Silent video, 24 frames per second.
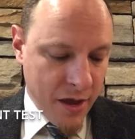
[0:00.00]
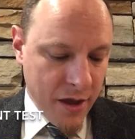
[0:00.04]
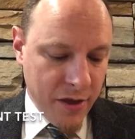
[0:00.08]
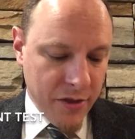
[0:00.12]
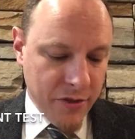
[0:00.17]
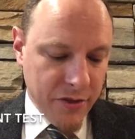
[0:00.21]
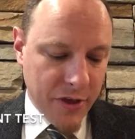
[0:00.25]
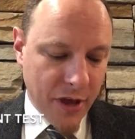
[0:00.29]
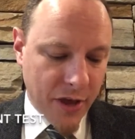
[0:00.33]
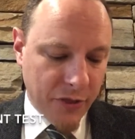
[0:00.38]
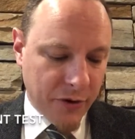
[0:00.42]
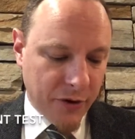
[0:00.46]

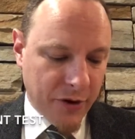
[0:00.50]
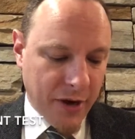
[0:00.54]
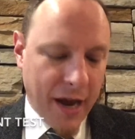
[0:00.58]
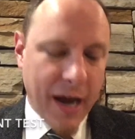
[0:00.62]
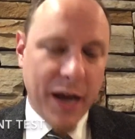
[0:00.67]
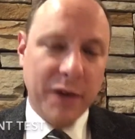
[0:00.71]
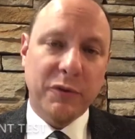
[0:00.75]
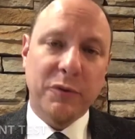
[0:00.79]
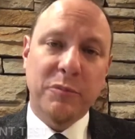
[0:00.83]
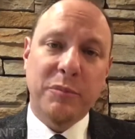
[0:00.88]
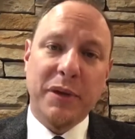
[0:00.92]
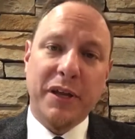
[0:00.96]
The other
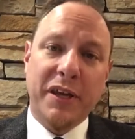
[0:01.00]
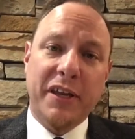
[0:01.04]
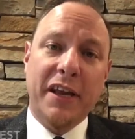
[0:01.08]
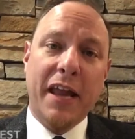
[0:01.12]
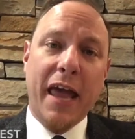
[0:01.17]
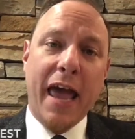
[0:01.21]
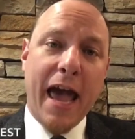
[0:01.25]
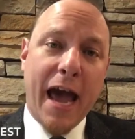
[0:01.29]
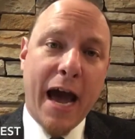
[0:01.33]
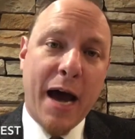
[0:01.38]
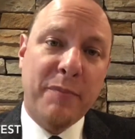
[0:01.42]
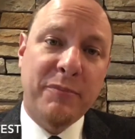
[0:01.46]
kind would be an
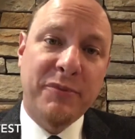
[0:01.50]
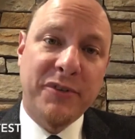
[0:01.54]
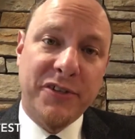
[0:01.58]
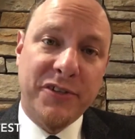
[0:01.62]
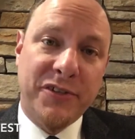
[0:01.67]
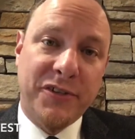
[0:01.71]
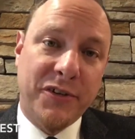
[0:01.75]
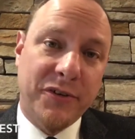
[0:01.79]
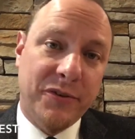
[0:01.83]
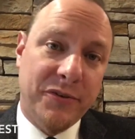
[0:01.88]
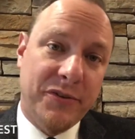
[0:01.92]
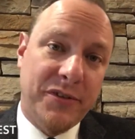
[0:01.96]

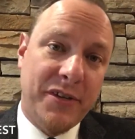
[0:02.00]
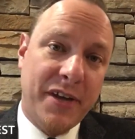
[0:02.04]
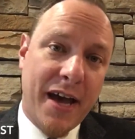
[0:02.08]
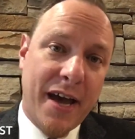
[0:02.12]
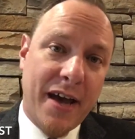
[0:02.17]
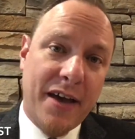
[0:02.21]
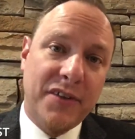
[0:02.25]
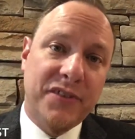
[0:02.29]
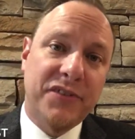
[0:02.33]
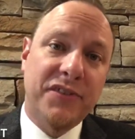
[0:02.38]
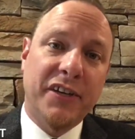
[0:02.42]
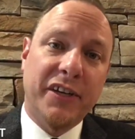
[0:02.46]
aptitude test,